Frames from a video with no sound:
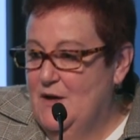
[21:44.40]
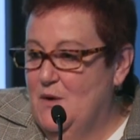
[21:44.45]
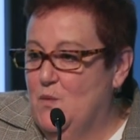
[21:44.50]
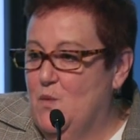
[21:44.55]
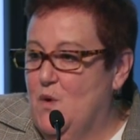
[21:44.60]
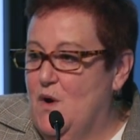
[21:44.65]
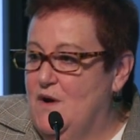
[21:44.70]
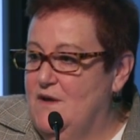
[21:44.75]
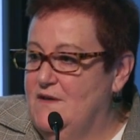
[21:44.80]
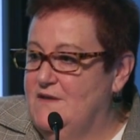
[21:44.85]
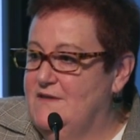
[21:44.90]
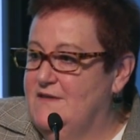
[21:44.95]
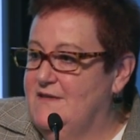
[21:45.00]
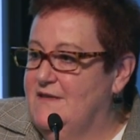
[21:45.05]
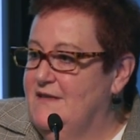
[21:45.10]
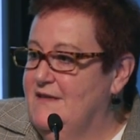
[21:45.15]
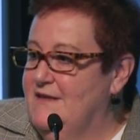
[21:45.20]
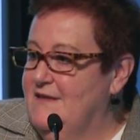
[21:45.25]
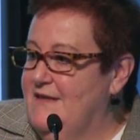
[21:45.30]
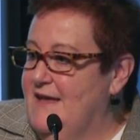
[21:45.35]

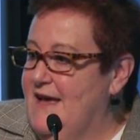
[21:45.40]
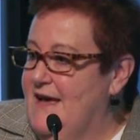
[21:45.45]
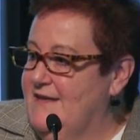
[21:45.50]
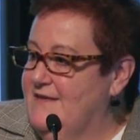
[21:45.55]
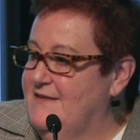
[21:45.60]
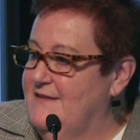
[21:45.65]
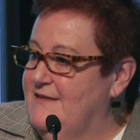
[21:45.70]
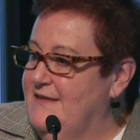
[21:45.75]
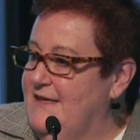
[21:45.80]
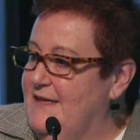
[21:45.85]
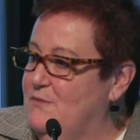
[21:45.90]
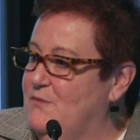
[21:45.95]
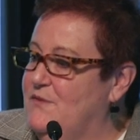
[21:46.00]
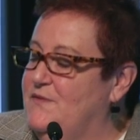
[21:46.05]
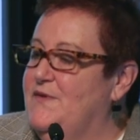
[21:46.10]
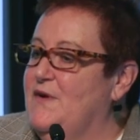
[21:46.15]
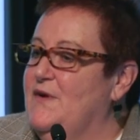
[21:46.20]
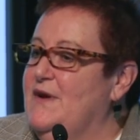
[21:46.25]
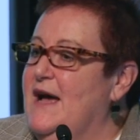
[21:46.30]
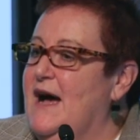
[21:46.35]
was that it
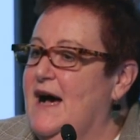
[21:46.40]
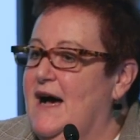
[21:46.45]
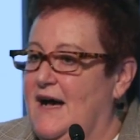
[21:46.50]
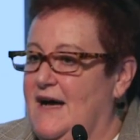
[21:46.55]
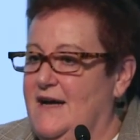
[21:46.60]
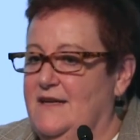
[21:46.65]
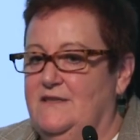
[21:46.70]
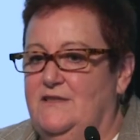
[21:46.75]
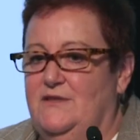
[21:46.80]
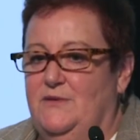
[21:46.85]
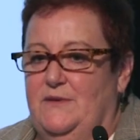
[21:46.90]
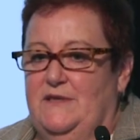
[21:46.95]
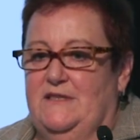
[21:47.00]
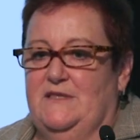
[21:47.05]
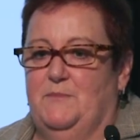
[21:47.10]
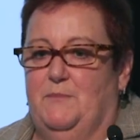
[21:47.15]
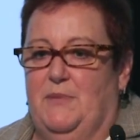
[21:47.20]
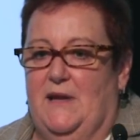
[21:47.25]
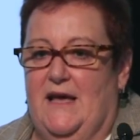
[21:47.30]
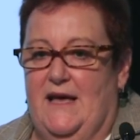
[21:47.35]
was very hard to
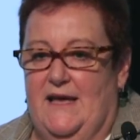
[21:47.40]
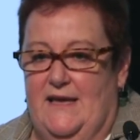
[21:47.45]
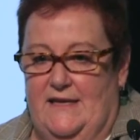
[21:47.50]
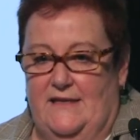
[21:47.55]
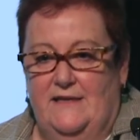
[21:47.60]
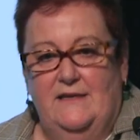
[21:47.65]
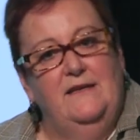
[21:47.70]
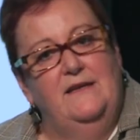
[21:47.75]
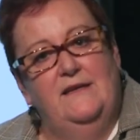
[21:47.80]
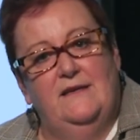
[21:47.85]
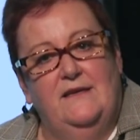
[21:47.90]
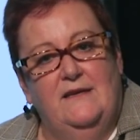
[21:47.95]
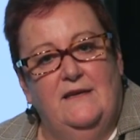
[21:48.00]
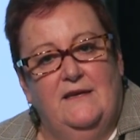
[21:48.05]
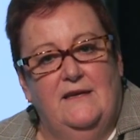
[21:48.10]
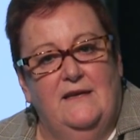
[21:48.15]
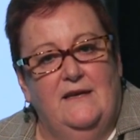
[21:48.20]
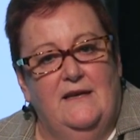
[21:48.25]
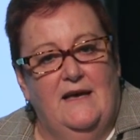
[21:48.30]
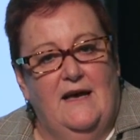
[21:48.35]
explain
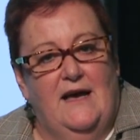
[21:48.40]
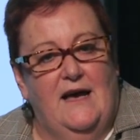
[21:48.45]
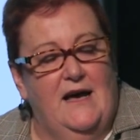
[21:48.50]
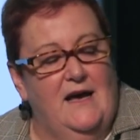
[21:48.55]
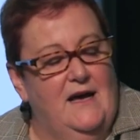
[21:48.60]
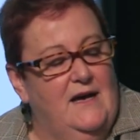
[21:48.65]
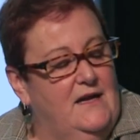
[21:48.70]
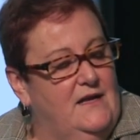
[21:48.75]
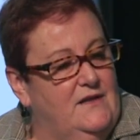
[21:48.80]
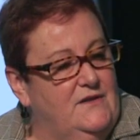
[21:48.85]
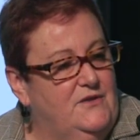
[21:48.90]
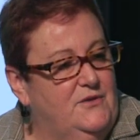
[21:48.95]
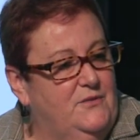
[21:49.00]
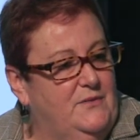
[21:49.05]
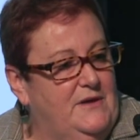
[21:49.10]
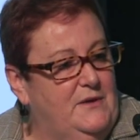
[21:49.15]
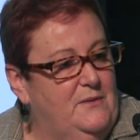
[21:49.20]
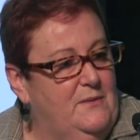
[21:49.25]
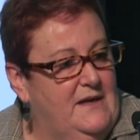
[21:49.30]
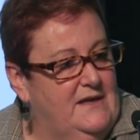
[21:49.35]
to
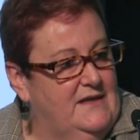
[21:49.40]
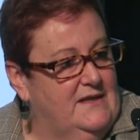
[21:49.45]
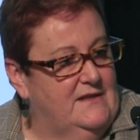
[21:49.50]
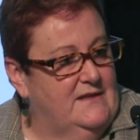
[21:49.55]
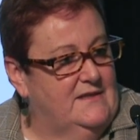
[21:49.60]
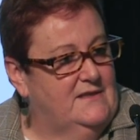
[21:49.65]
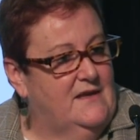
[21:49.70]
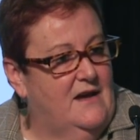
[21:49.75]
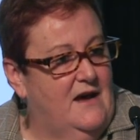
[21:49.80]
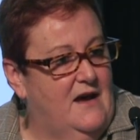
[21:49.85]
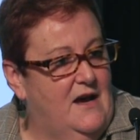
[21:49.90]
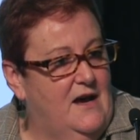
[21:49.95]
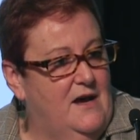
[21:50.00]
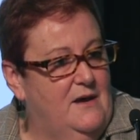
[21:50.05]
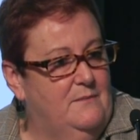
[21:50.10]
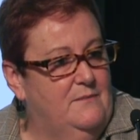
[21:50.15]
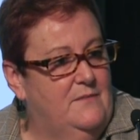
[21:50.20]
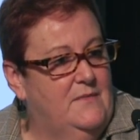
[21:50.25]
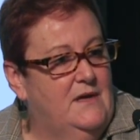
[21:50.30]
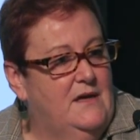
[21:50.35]
anyone at the
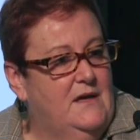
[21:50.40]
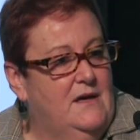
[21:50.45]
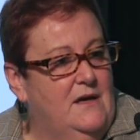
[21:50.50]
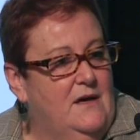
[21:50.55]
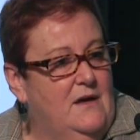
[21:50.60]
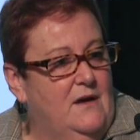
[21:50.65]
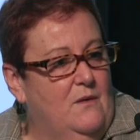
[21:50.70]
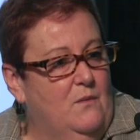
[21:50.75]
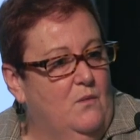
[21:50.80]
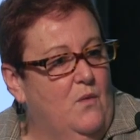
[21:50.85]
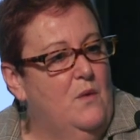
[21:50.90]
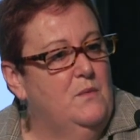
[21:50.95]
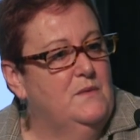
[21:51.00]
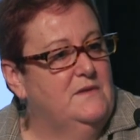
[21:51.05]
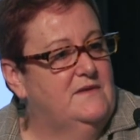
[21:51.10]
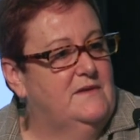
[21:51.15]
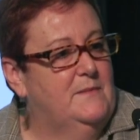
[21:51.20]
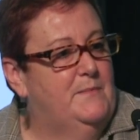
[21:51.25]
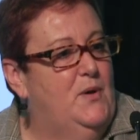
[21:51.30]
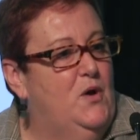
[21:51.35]
time what
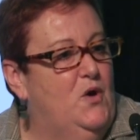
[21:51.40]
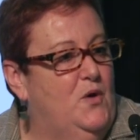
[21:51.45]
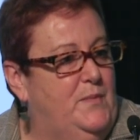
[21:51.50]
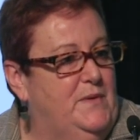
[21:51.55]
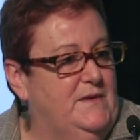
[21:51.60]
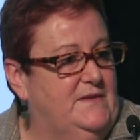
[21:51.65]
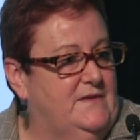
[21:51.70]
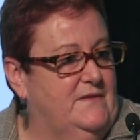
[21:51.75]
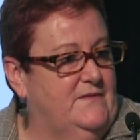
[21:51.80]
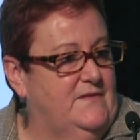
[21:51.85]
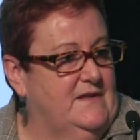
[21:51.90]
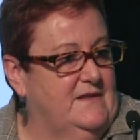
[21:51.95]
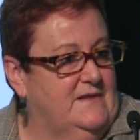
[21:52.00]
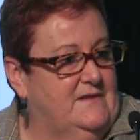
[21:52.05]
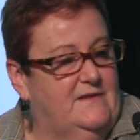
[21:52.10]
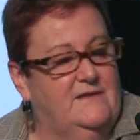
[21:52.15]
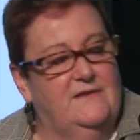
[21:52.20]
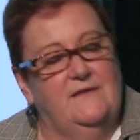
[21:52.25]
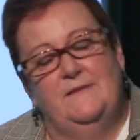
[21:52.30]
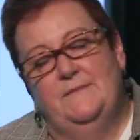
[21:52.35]
was the purpose of
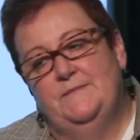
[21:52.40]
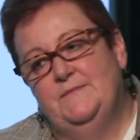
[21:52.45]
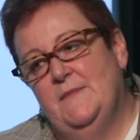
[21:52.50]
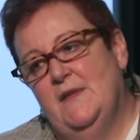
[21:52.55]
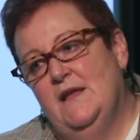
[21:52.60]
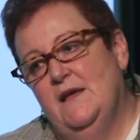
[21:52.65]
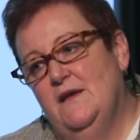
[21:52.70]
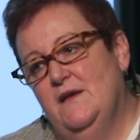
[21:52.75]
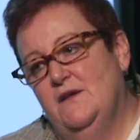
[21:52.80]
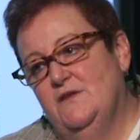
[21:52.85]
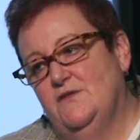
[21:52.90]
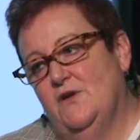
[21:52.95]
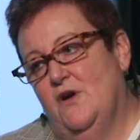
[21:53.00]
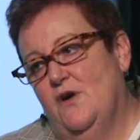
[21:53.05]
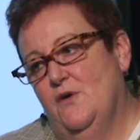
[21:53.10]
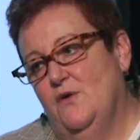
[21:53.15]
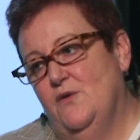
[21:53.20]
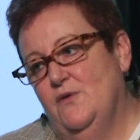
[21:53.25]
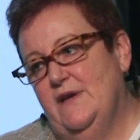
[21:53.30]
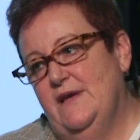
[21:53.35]
this.
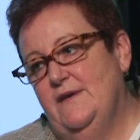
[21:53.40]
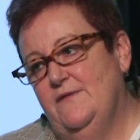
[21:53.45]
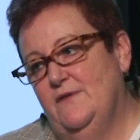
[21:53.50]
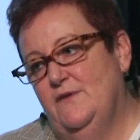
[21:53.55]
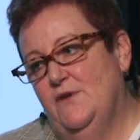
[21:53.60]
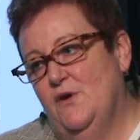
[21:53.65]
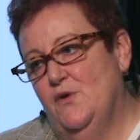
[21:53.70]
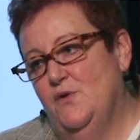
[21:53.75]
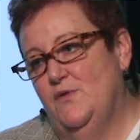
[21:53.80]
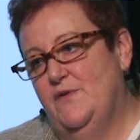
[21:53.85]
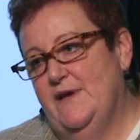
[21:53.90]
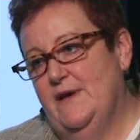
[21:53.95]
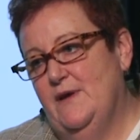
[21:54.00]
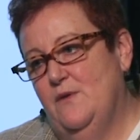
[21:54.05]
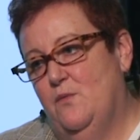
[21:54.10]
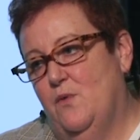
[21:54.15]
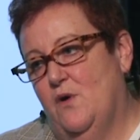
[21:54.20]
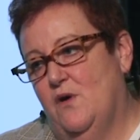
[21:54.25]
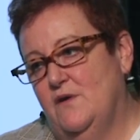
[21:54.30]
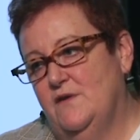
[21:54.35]
So even though
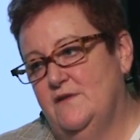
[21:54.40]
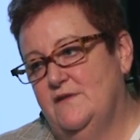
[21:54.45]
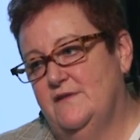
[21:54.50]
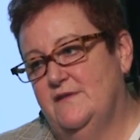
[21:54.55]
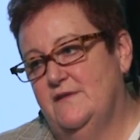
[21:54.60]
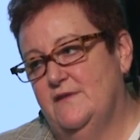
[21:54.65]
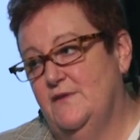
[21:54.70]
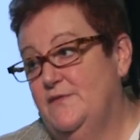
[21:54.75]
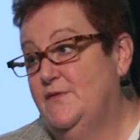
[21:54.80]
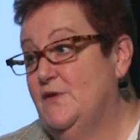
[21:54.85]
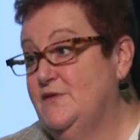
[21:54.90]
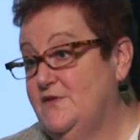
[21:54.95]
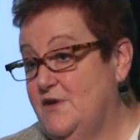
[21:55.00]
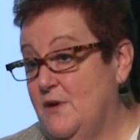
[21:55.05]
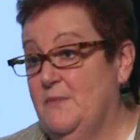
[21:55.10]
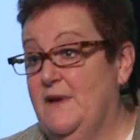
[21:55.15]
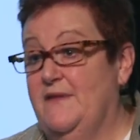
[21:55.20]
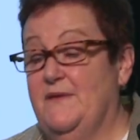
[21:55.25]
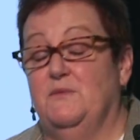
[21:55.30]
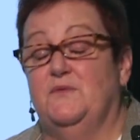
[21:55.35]
there was, the first
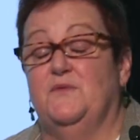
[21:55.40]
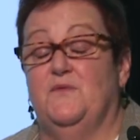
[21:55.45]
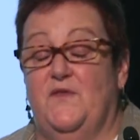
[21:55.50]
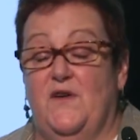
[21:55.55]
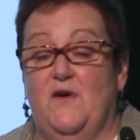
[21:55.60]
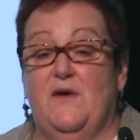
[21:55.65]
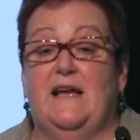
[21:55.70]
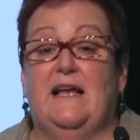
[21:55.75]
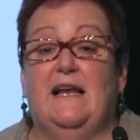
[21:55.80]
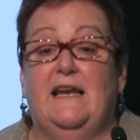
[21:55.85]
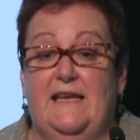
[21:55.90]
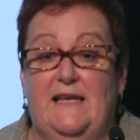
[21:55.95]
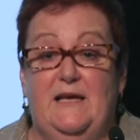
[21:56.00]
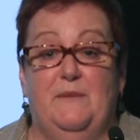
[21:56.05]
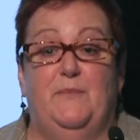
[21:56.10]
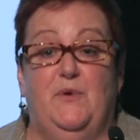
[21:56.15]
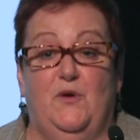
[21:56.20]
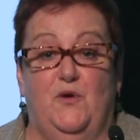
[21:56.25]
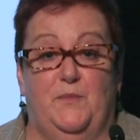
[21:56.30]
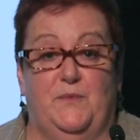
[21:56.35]
time around, there was a very clear
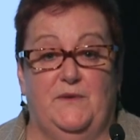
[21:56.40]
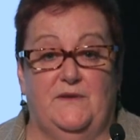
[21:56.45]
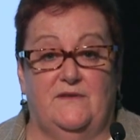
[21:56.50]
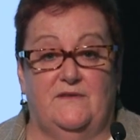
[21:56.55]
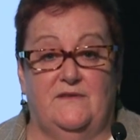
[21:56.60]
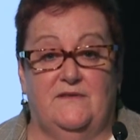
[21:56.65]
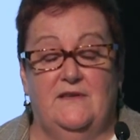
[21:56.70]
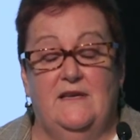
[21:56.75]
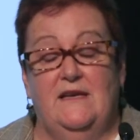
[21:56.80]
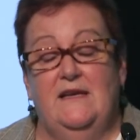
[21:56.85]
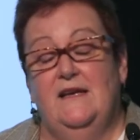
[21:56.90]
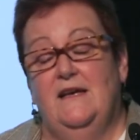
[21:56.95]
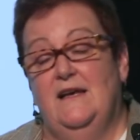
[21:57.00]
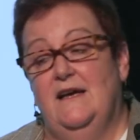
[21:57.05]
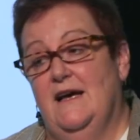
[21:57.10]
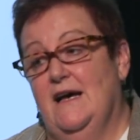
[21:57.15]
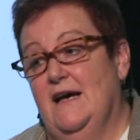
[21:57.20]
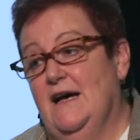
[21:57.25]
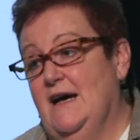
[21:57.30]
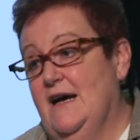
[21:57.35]
purpose.
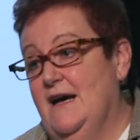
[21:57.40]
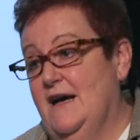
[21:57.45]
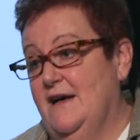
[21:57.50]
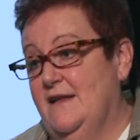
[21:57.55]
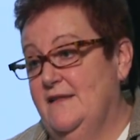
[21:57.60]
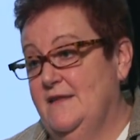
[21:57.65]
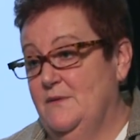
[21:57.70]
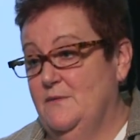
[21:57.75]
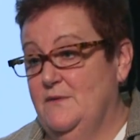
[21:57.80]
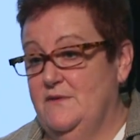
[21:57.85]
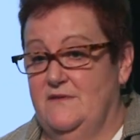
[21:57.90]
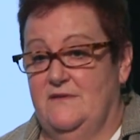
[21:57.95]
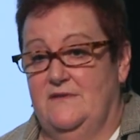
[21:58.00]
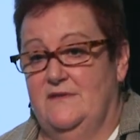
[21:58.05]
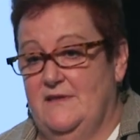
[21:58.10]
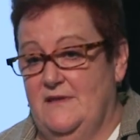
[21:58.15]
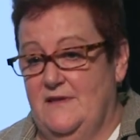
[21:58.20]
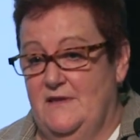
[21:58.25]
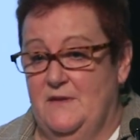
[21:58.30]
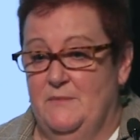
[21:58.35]
There was,
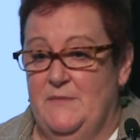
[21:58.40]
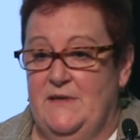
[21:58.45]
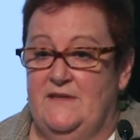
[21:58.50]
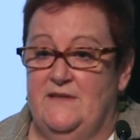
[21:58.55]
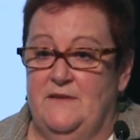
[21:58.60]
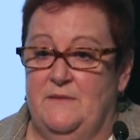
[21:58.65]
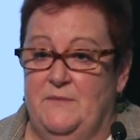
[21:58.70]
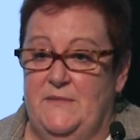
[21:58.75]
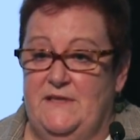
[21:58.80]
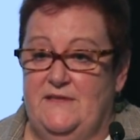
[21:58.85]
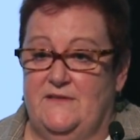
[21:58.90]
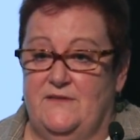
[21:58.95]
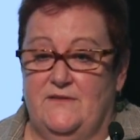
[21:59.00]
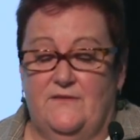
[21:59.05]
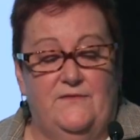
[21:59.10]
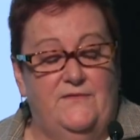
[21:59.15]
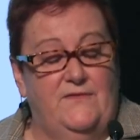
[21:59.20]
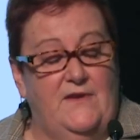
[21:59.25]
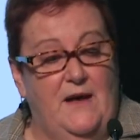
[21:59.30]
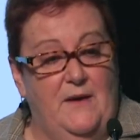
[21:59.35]
in the midst
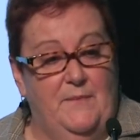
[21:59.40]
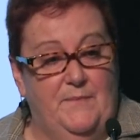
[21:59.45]
of